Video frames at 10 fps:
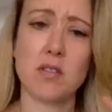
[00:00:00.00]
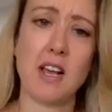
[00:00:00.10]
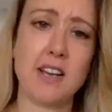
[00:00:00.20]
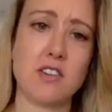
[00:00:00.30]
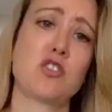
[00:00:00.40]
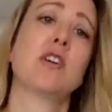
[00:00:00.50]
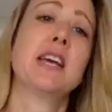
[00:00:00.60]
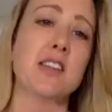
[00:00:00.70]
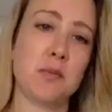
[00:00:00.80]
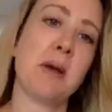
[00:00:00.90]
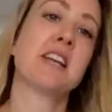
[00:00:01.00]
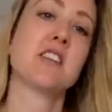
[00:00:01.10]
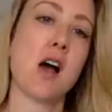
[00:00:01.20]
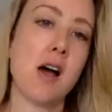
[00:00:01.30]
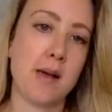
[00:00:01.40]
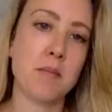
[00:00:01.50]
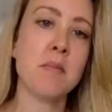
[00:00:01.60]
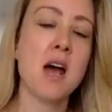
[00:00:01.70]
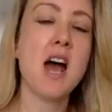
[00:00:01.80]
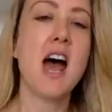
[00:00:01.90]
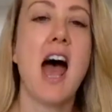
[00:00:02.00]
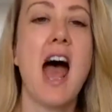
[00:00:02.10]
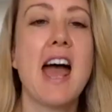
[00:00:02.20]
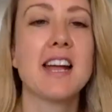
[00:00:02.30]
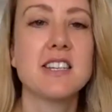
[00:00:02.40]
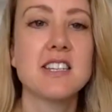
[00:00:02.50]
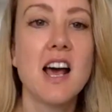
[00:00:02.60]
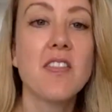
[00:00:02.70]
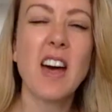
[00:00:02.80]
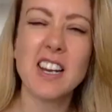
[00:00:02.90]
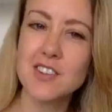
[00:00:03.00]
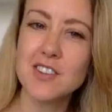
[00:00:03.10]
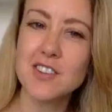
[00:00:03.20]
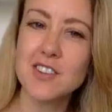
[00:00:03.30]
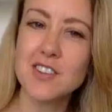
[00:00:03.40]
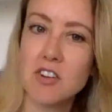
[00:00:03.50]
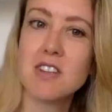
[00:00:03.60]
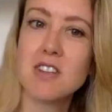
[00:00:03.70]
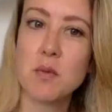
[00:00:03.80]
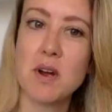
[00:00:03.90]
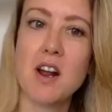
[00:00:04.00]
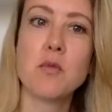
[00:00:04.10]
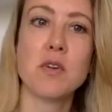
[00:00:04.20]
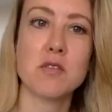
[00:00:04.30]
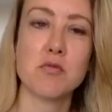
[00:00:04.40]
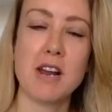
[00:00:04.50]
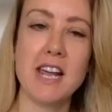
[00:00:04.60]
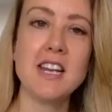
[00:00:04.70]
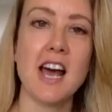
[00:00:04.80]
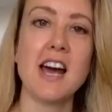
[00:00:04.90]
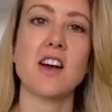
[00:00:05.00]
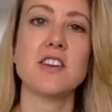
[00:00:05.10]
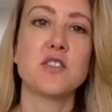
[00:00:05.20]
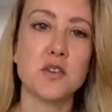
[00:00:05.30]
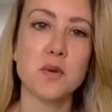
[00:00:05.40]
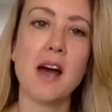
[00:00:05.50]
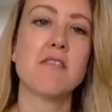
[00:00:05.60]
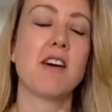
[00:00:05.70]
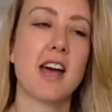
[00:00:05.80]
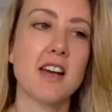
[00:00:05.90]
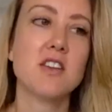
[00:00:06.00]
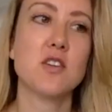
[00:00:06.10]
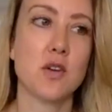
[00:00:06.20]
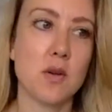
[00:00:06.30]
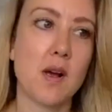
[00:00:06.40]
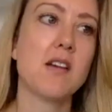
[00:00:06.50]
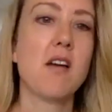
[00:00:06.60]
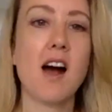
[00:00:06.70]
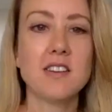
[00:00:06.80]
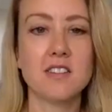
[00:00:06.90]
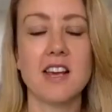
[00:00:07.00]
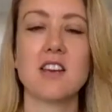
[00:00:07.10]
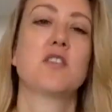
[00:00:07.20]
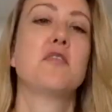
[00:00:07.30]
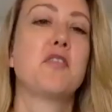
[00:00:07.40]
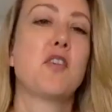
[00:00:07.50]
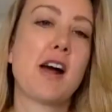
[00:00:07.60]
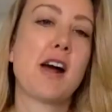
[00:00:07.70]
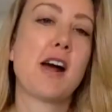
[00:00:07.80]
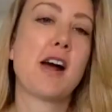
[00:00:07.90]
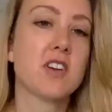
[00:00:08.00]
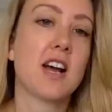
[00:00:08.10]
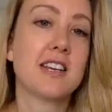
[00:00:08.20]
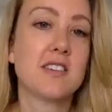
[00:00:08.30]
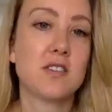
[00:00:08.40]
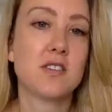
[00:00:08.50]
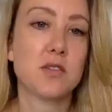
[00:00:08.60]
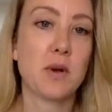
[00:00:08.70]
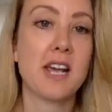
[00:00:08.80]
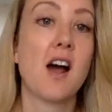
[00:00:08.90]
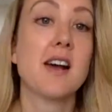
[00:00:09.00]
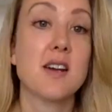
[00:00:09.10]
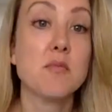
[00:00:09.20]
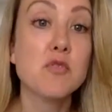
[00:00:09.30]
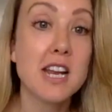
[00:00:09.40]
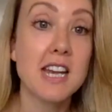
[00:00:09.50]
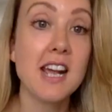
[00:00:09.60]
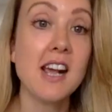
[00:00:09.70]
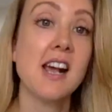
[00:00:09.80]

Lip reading: like during his bedtime. And that's not necessarily when I want to read. And I do have I'd say, 4 out of 5 nights a week I am reading,